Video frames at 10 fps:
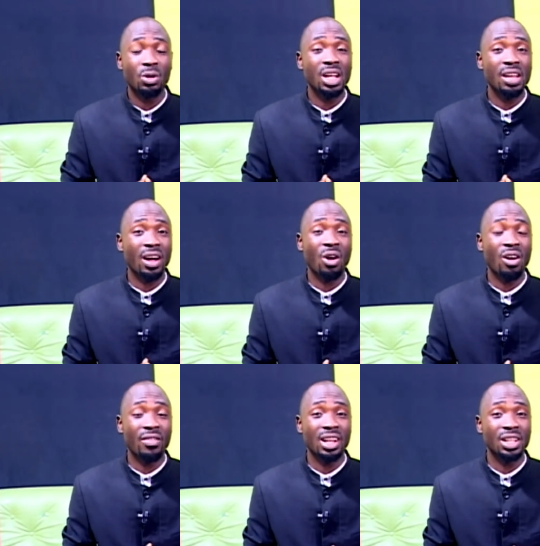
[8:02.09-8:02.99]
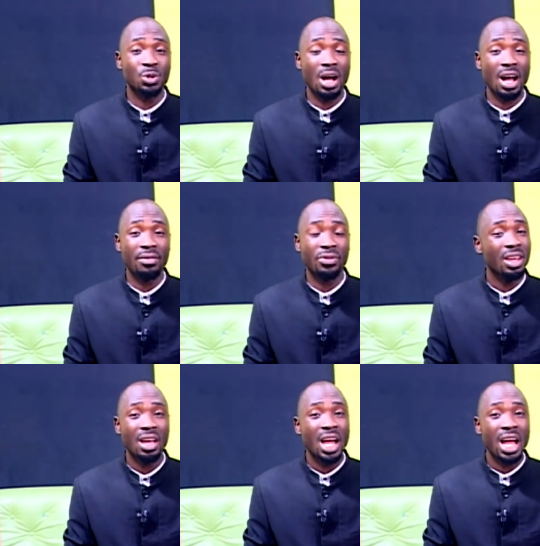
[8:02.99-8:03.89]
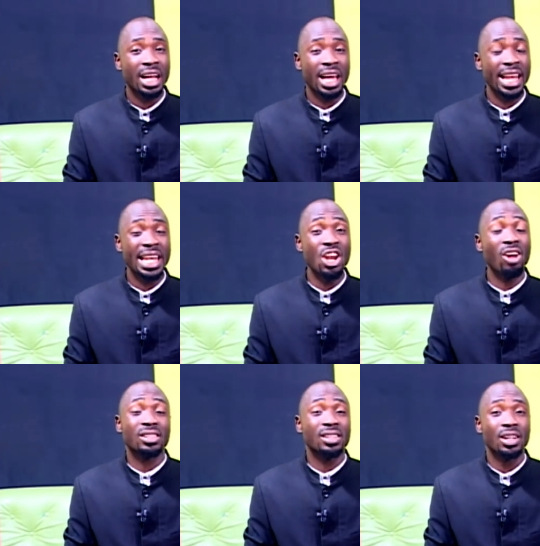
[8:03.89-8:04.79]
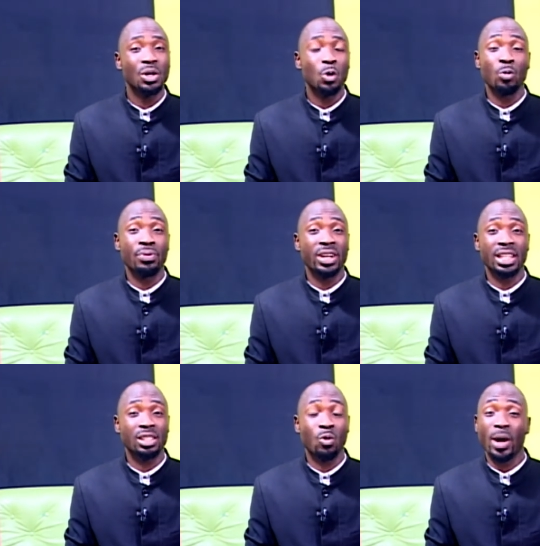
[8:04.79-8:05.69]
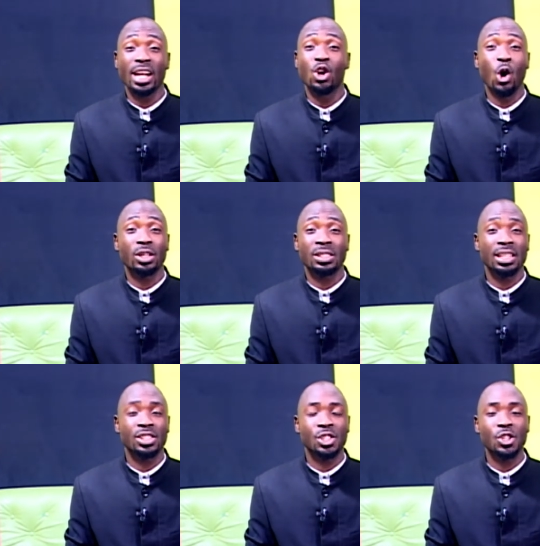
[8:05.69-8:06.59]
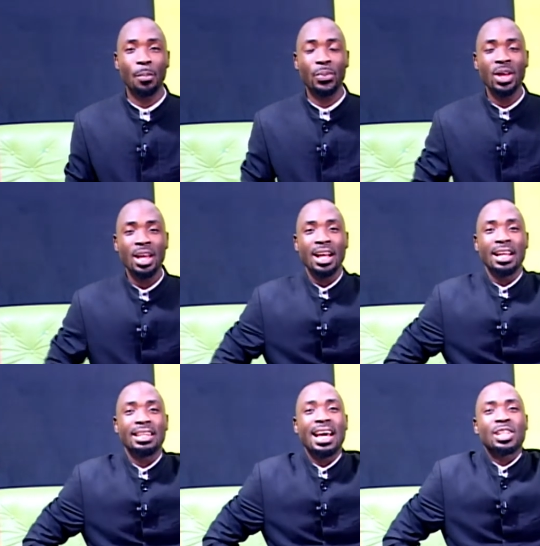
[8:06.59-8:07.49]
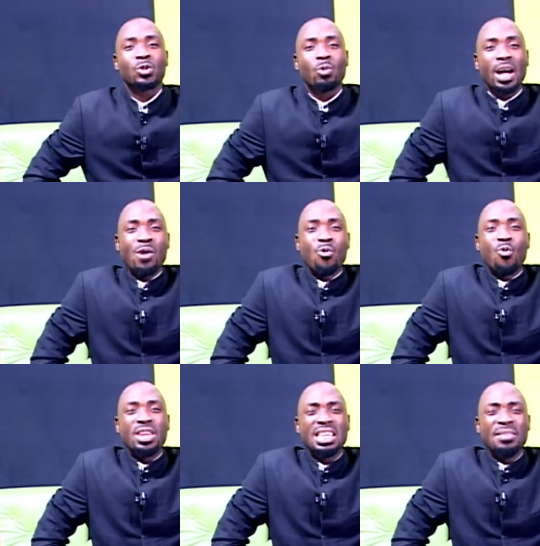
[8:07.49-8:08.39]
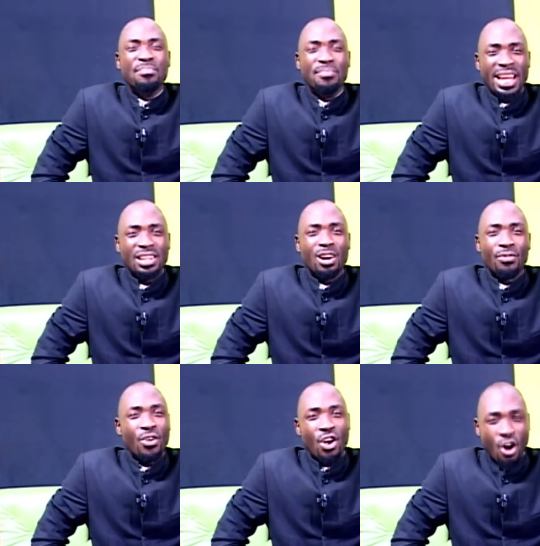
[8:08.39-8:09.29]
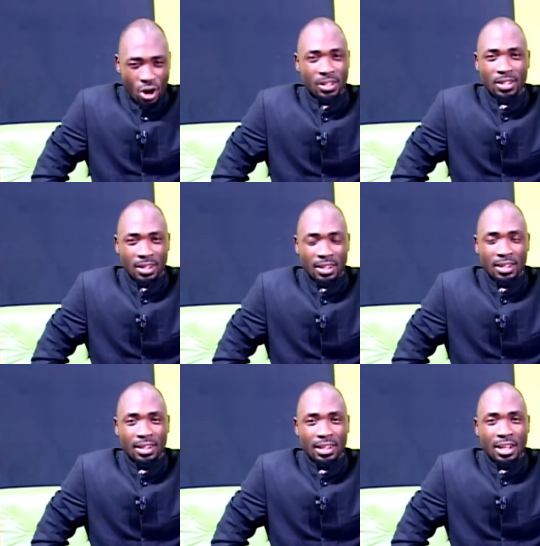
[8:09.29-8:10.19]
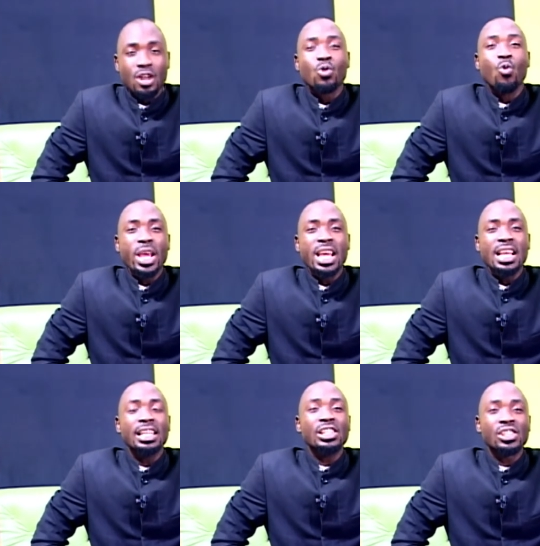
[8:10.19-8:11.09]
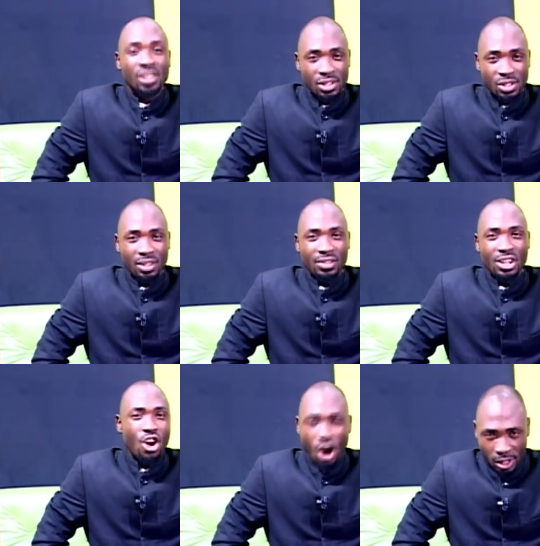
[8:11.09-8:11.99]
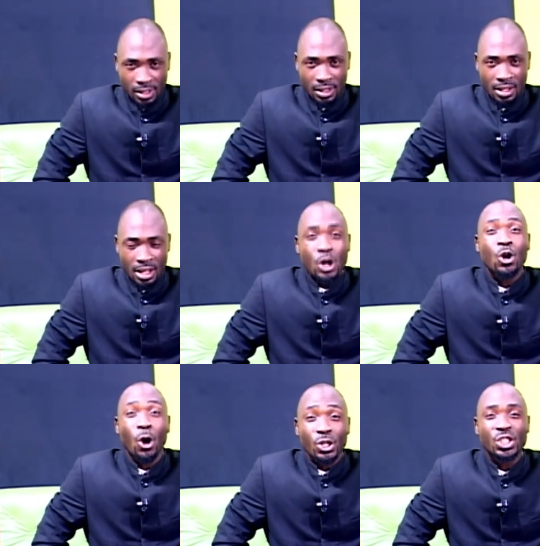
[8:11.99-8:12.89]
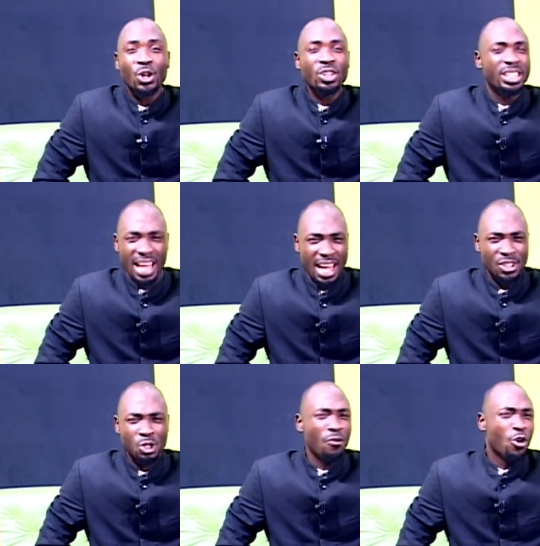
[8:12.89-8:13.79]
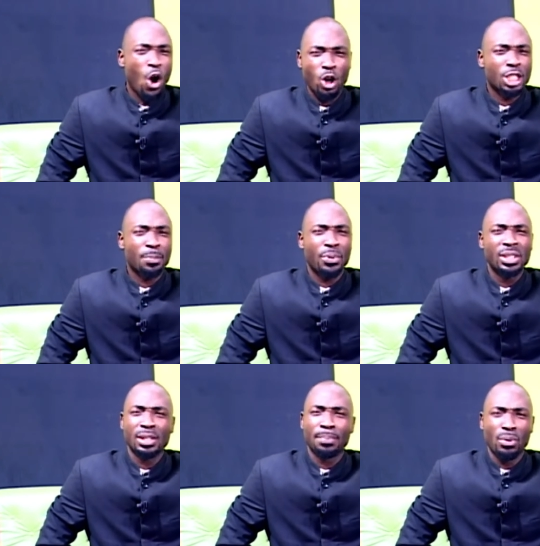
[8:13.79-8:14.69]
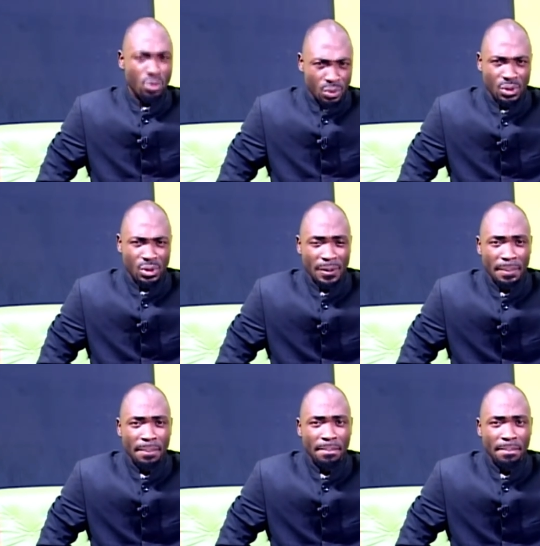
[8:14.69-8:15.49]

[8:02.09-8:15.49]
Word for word: whatever covenant you have, cannot operate when God says stop. That is why we men of God, we sons of God, custodians of God's principles,